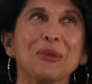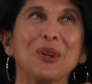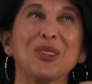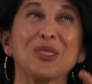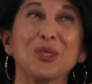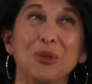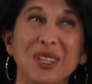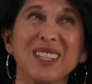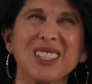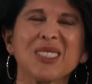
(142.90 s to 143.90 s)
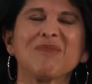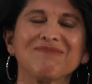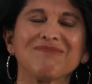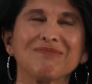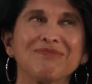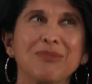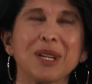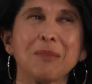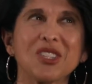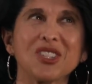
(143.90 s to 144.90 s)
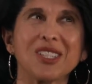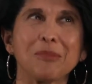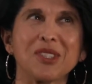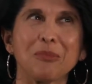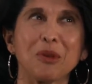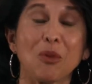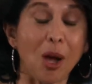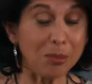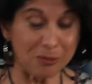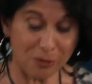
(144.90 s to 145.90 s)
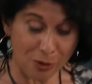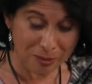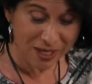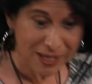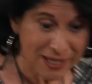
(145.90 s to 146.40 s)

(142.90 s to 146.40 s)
the word duties pretty much sums up the problem for me.